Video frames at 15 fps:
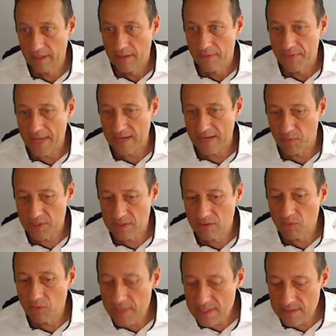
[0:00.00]
That was
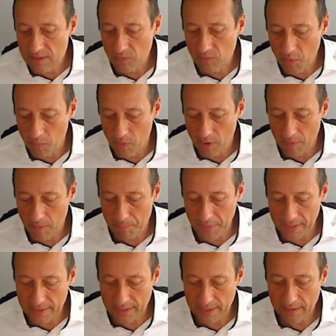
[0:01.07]
the reason we were
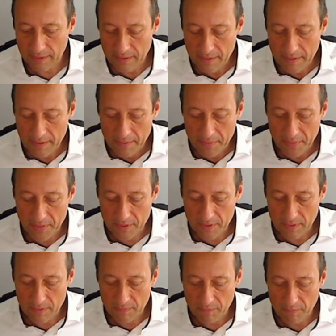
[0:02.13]
building
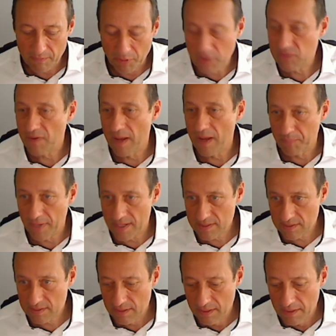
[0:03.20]
the Volkswagen
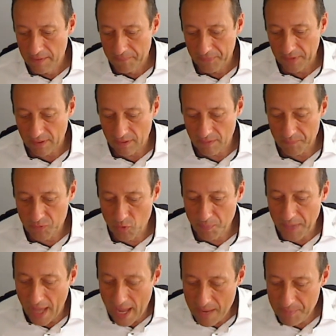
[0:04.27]
bus, to
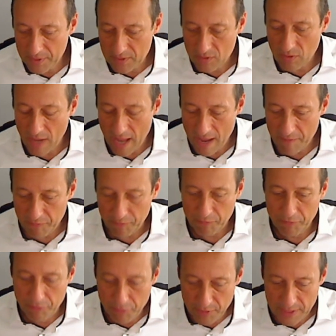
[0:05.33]
be able to have
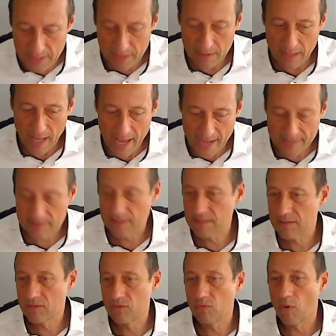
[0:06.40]
free
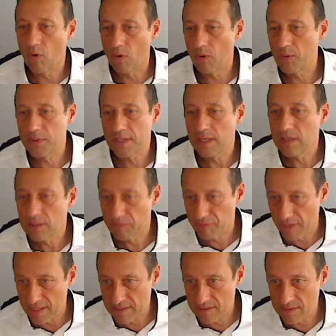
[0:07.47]
access to all the
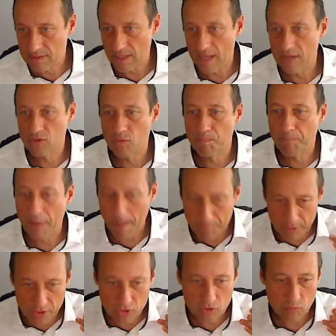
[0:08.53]
interfaces and to
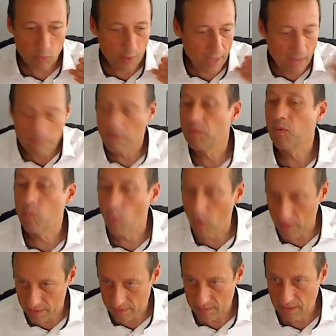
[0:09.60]
publish whatever we
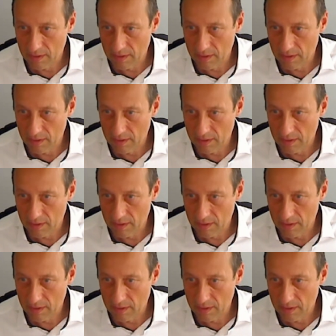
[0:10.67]
want